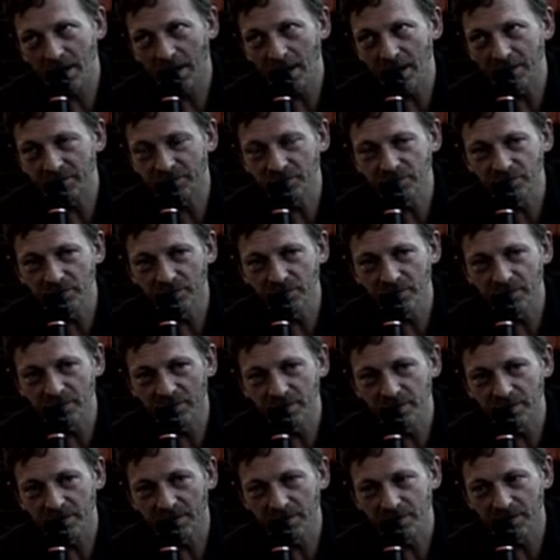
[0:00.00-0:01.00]
I
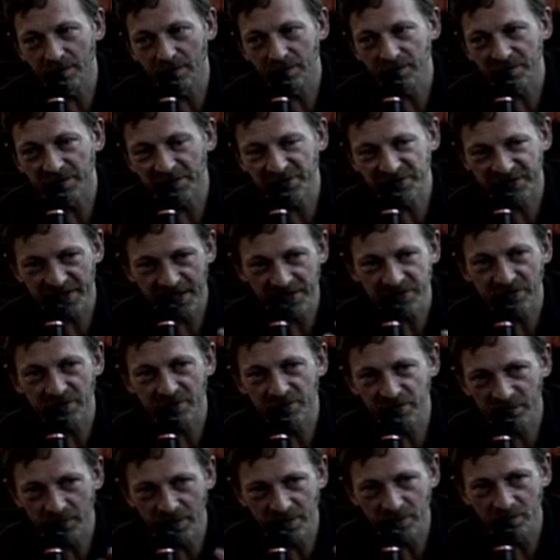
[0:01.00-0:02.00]
do
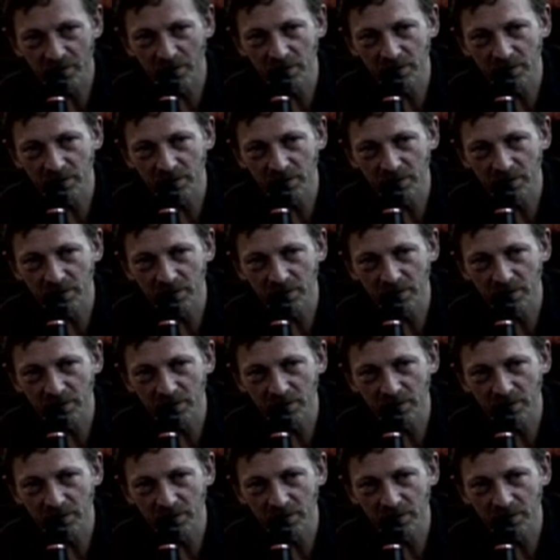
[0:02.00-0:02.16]
sessions with